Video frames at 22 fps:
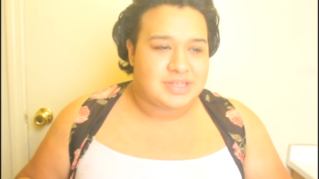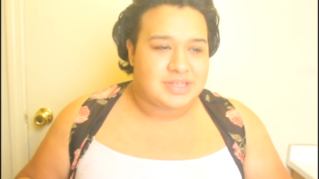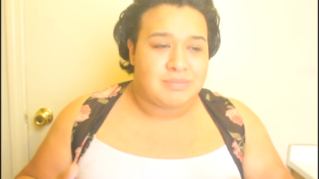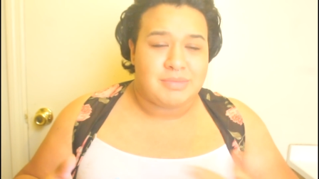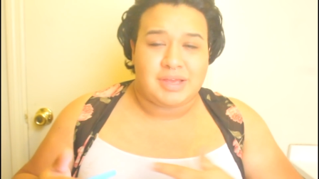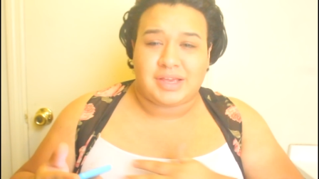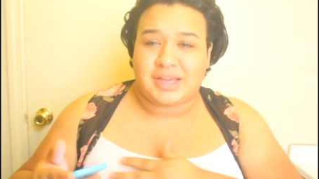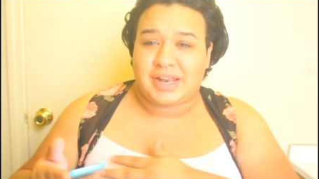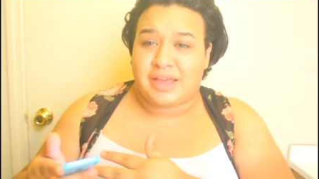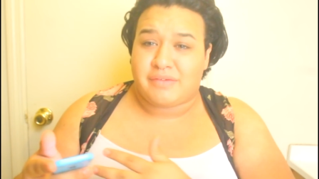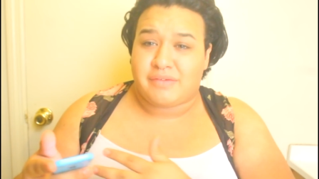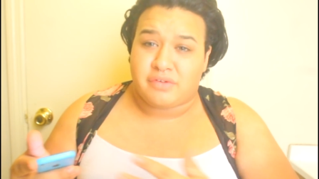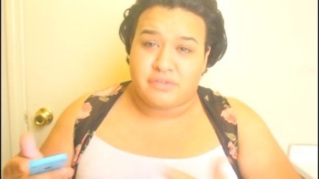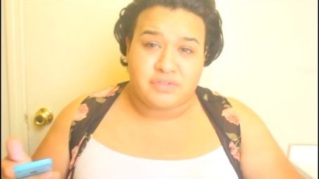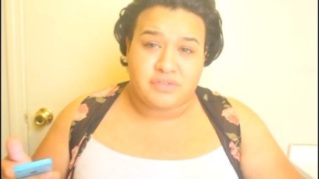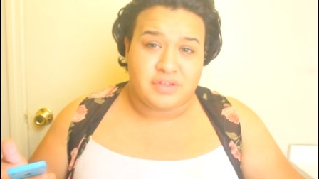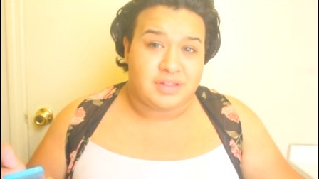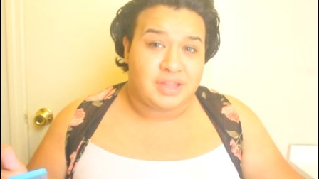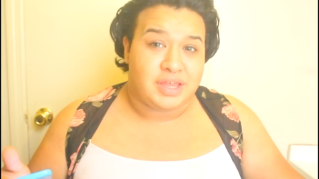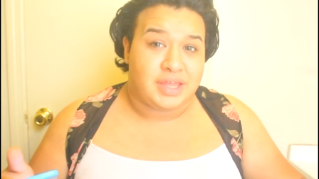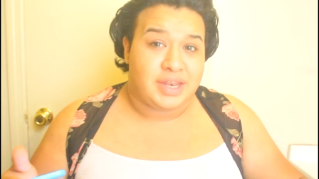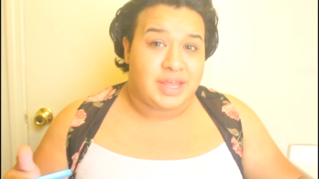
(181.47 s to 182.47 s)
I'm not going to have
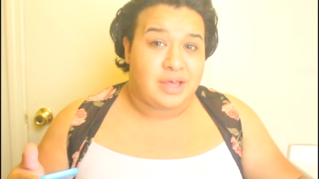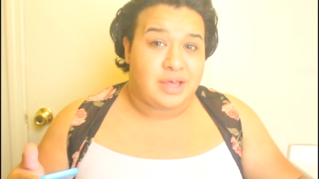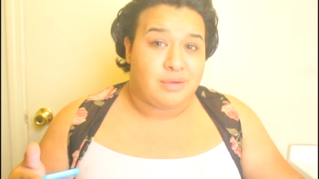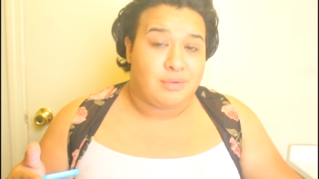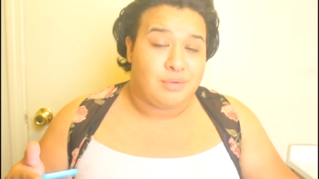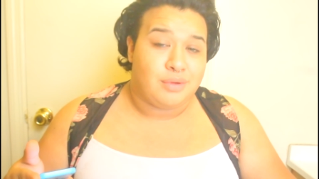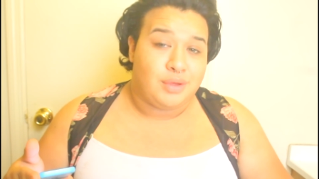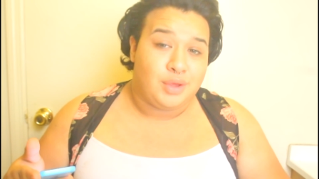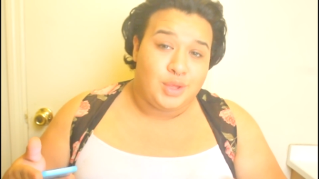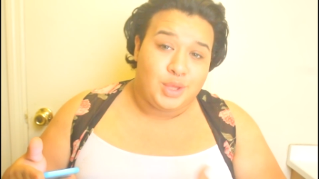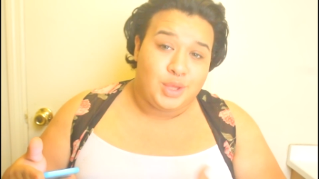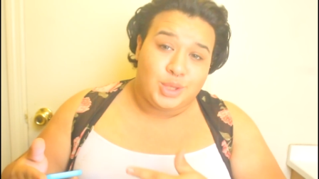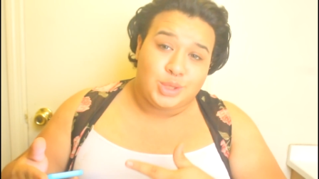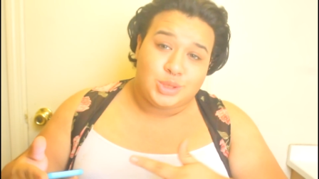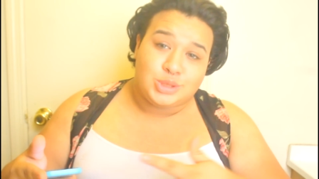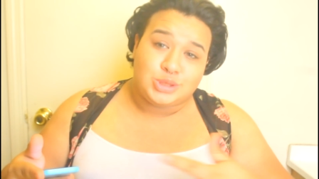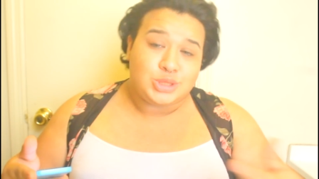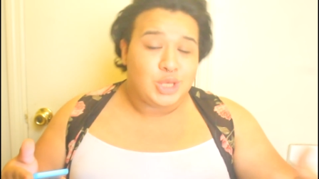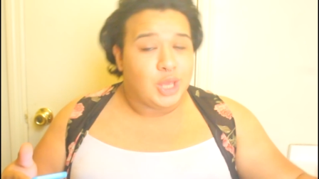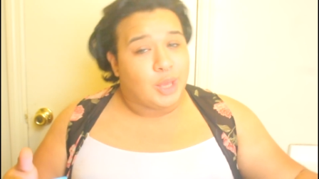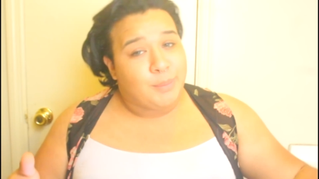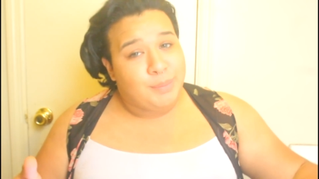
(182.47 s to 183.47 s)
everything laid out.
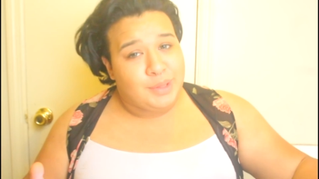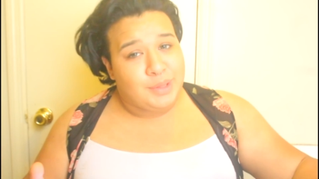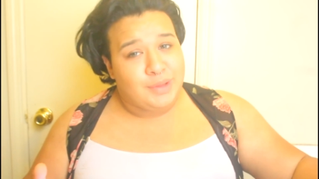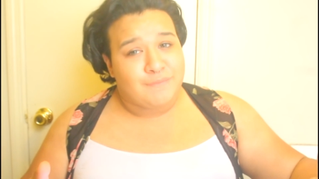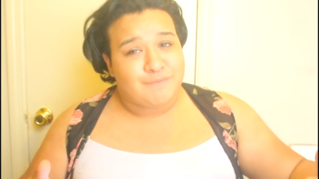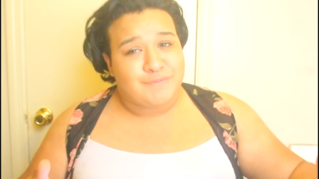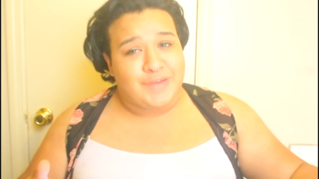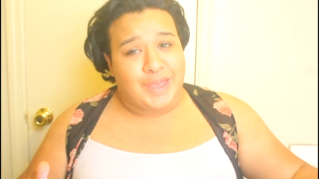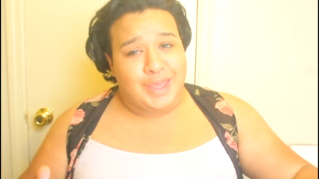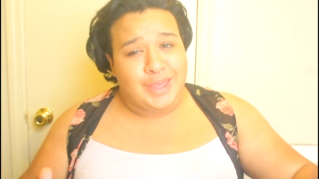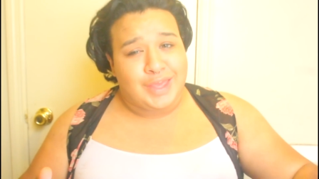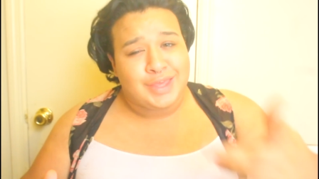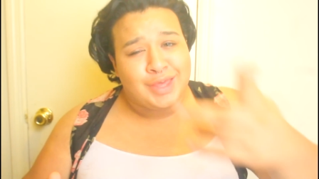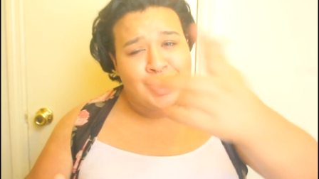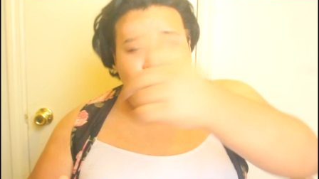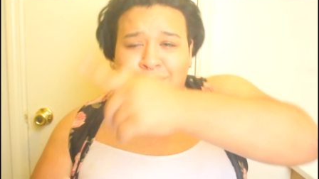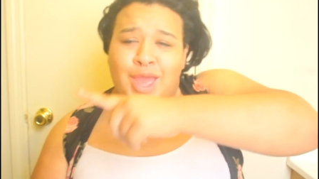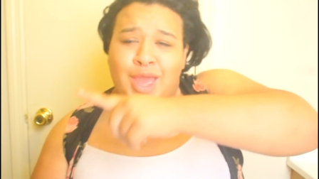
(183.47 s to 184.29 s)
So you're being fake